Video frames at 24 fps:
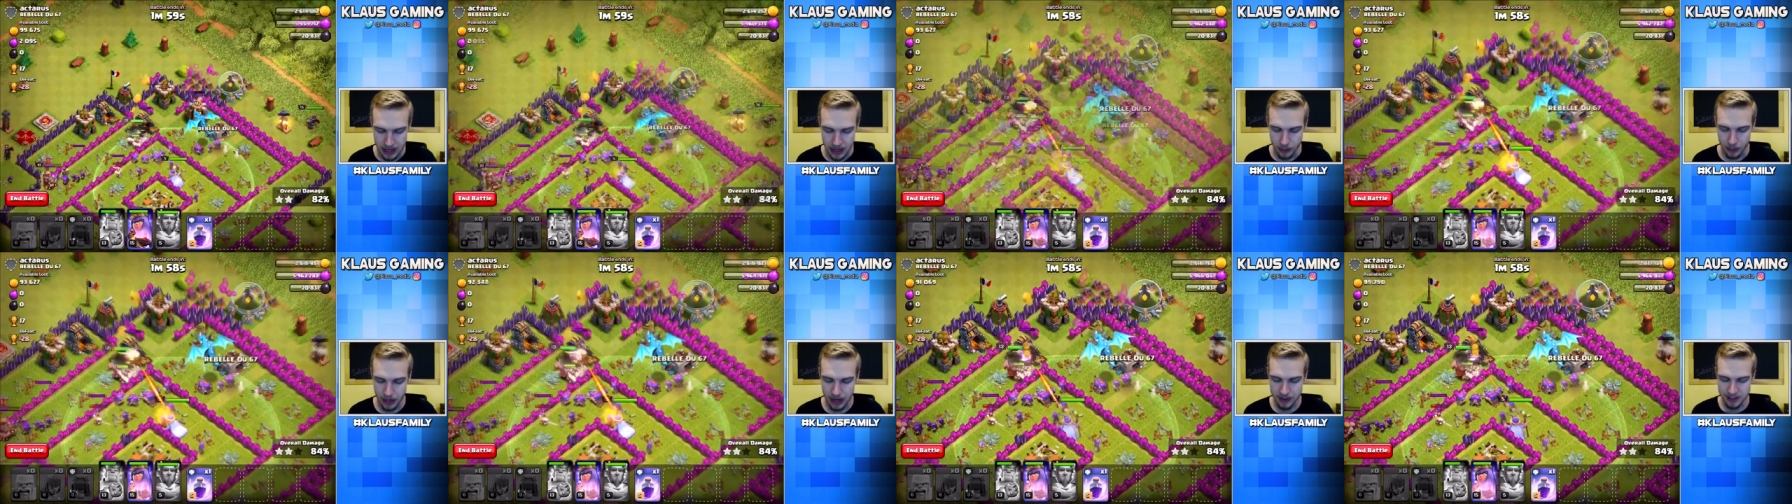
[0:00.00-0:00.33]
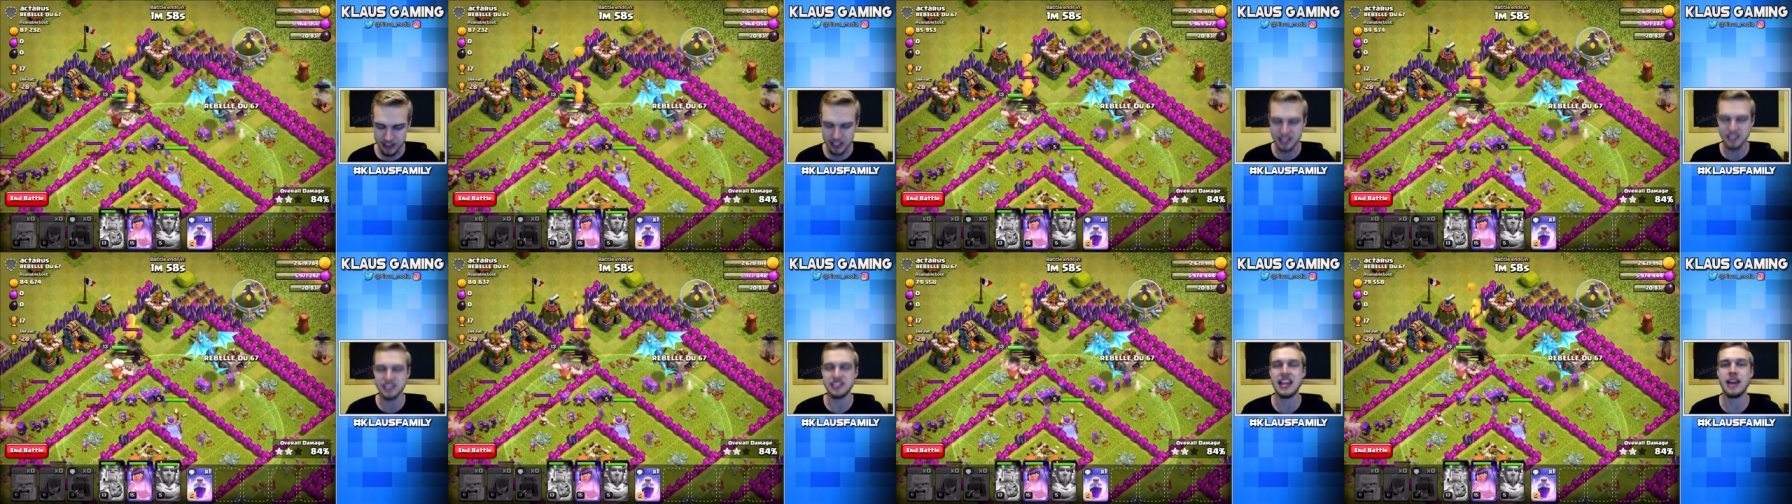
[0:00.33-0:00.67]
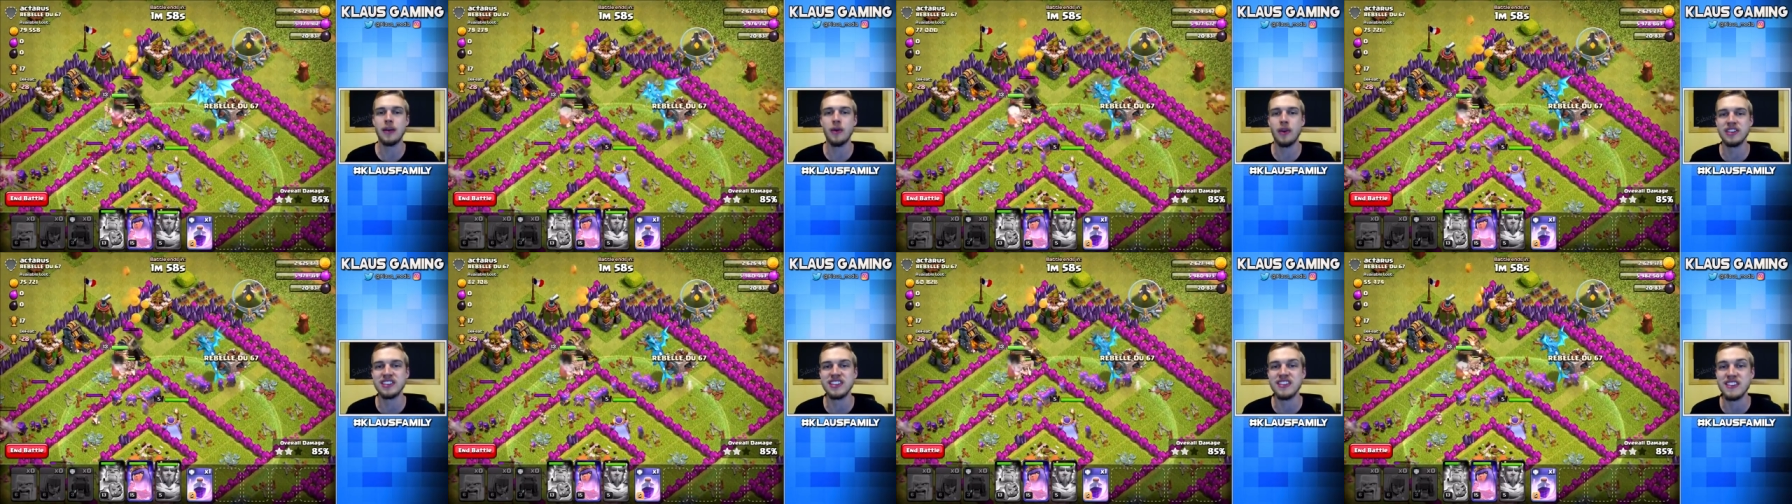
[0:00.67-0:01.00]
What I was going to say
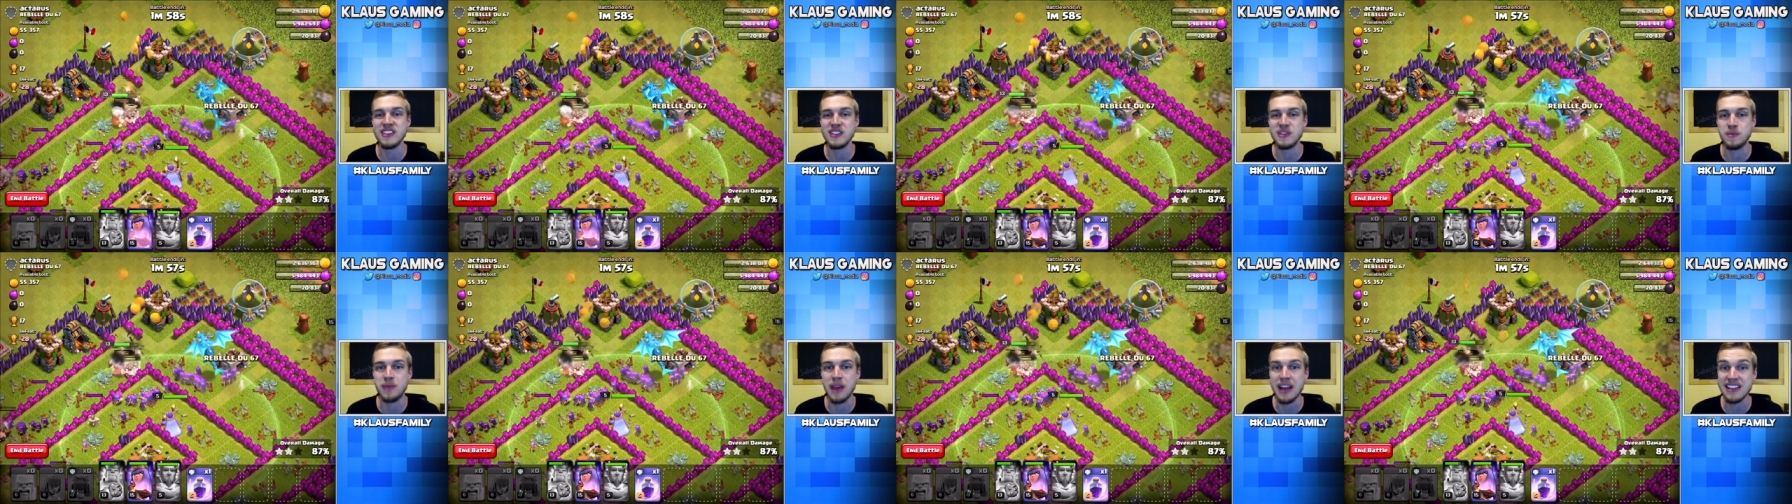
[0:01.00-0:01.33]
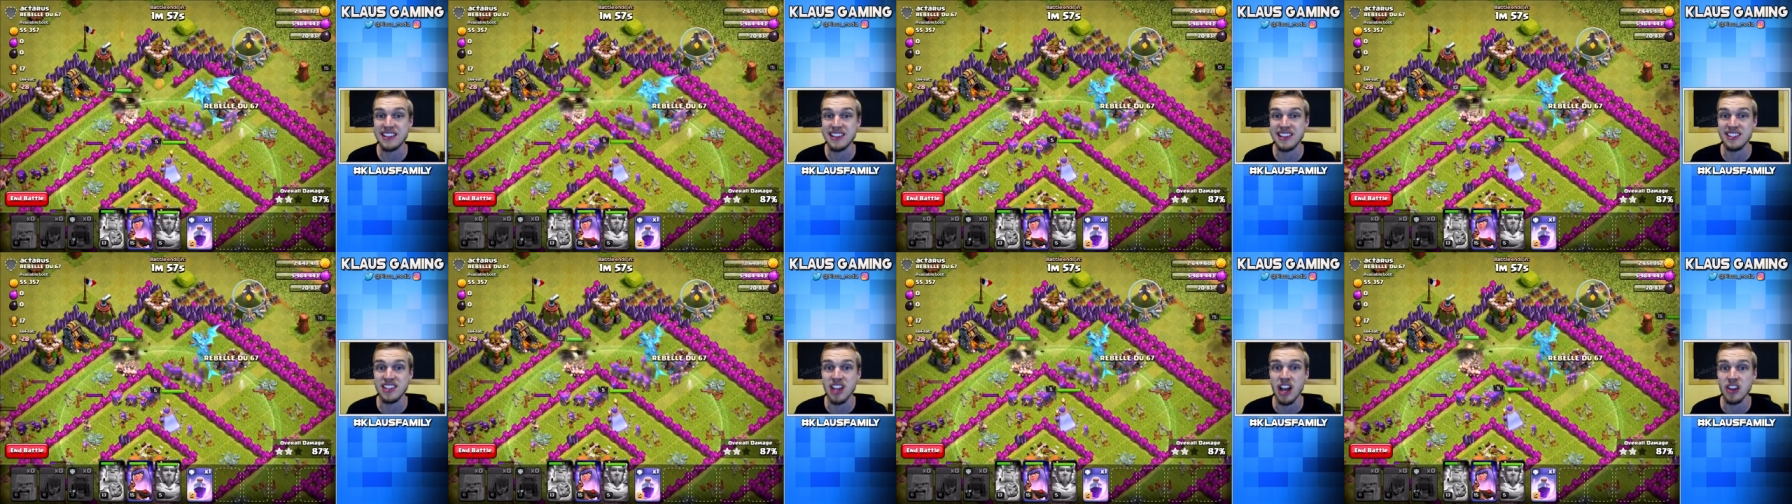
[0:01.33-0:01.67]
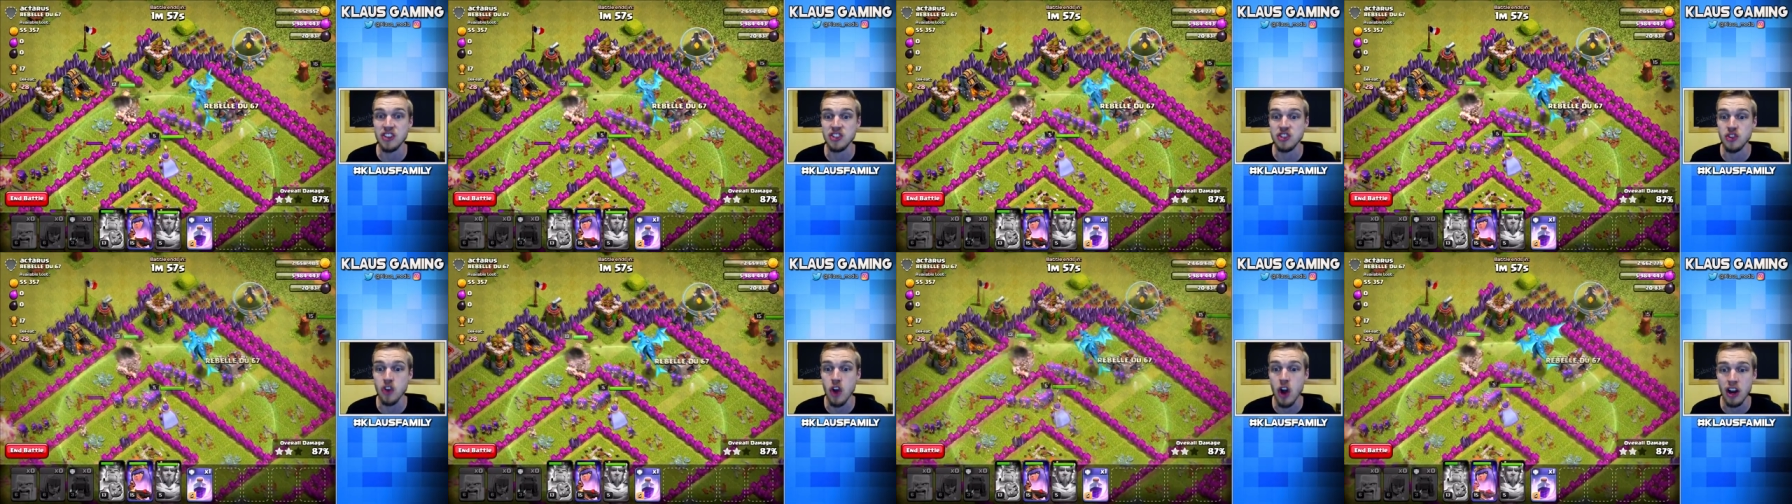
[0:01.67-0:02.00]
was that this base is
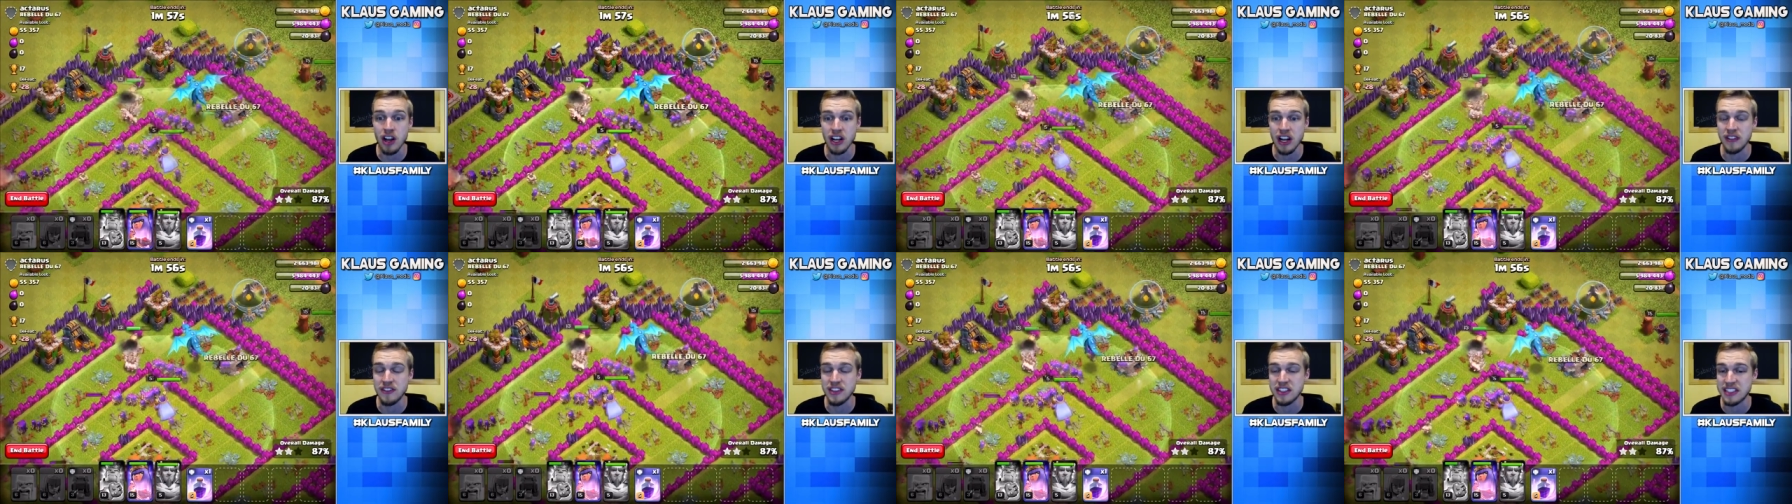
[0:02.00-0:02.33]
not strong enough